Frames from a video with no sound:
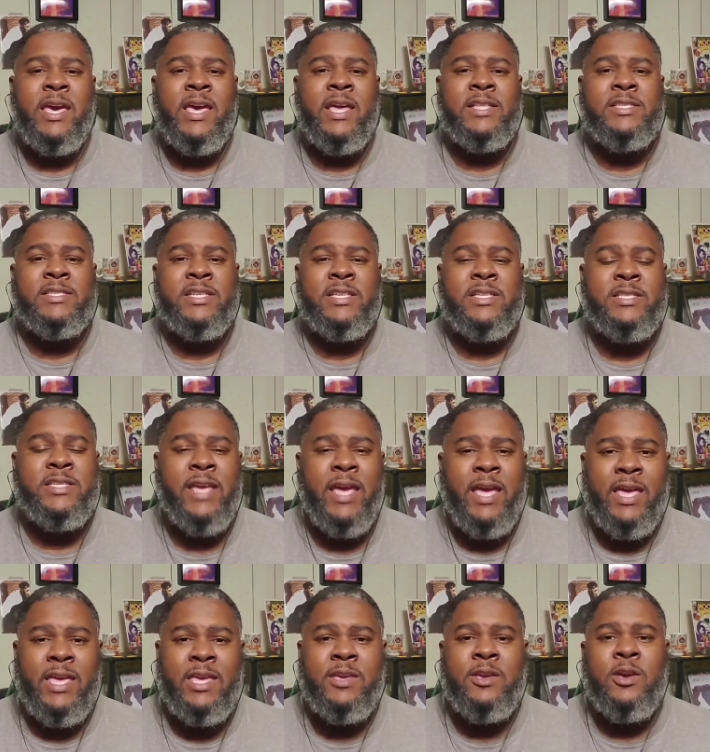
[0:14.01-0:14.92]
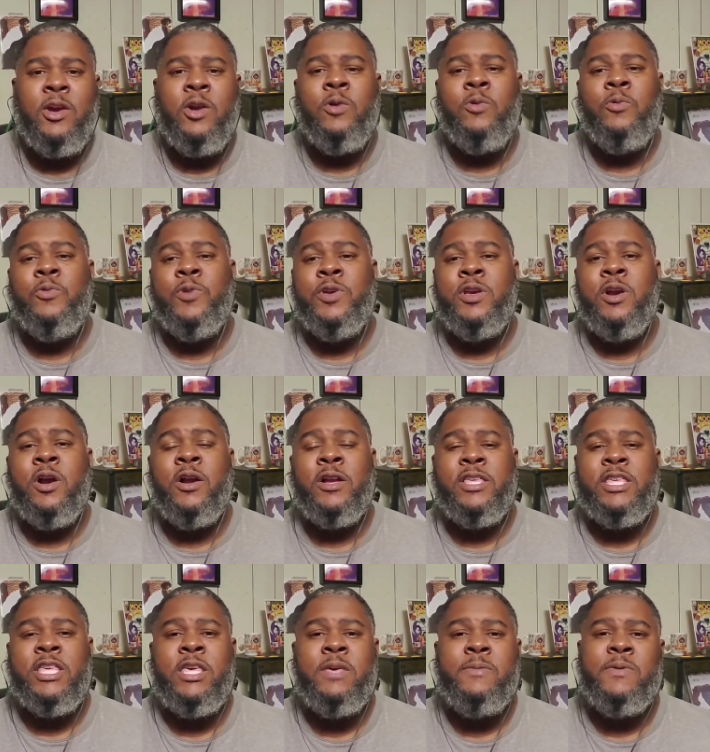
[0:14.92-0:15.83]
And today we
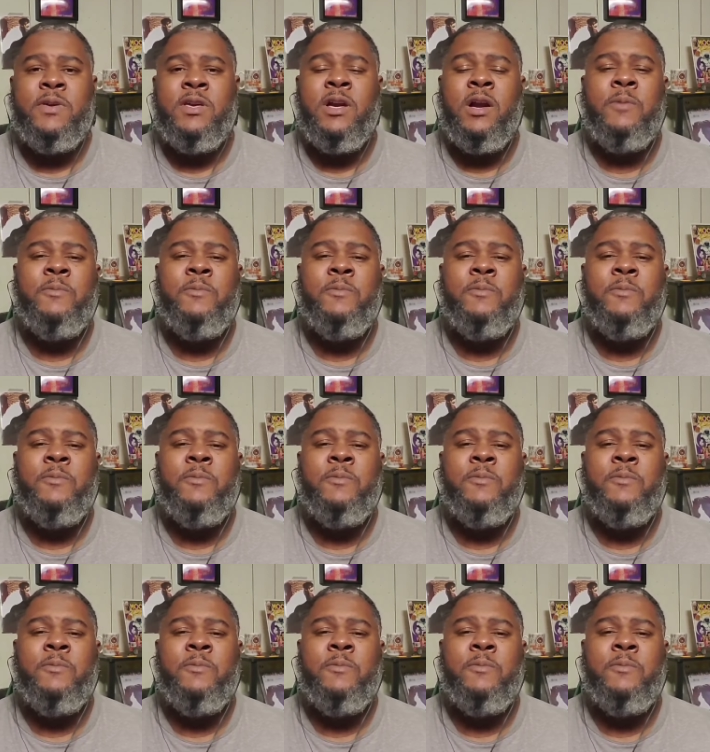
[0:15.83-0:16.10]
are keeping